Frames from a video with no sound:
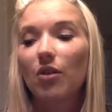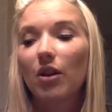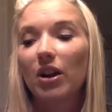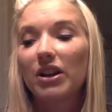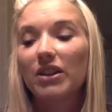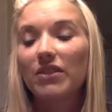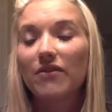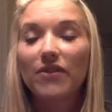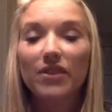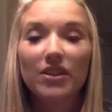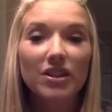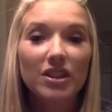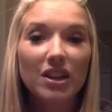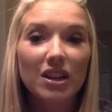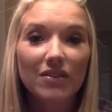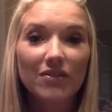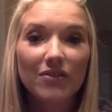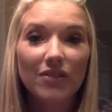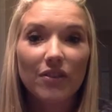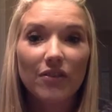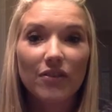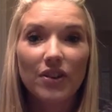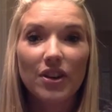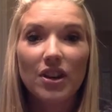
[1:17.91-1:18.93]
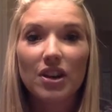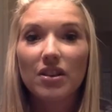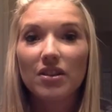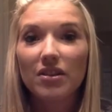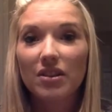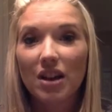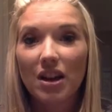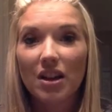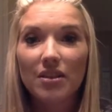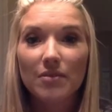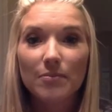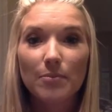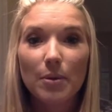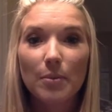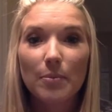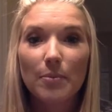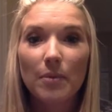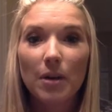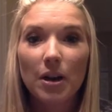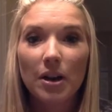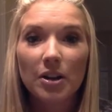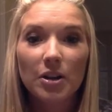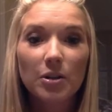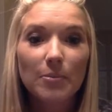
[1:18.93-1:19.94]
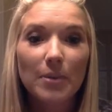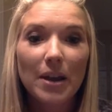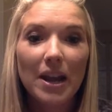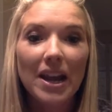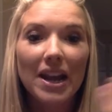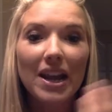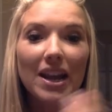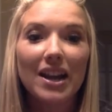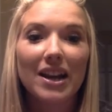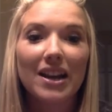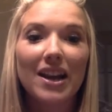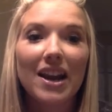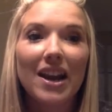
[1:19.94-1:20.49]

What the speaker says: are you feeling unfulfilled, underpaid?"